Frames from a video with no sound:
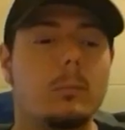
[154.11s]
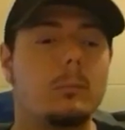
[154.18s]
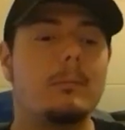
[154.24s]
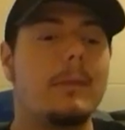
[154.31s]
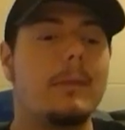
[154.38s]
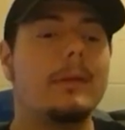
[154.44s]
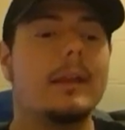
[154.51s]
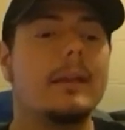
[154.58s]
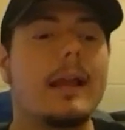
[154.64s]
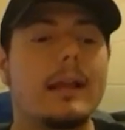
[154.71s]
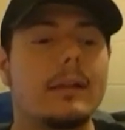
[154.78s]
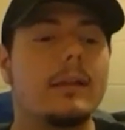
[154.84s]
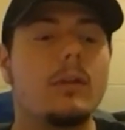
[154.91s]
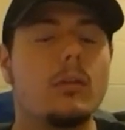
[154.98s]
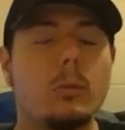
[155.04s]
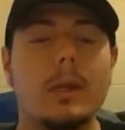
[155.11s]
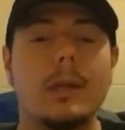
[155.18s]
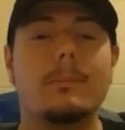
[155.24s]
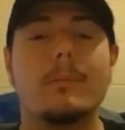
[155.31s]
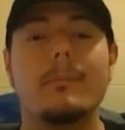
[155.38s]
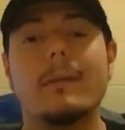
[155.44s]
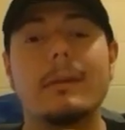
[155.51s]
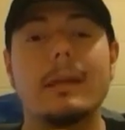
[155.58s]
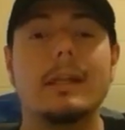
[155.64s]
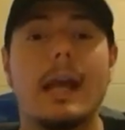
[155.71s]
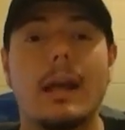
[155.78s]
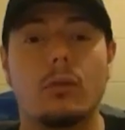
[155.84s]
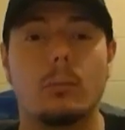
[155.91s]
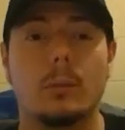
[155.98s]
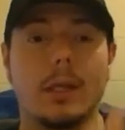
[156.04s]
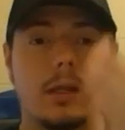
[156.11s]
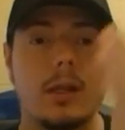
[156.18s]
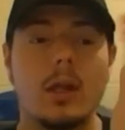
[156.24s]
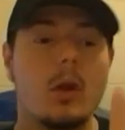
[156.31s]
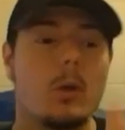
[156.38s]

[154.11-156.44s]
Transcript: Maybe it's not this week, but maybe next week.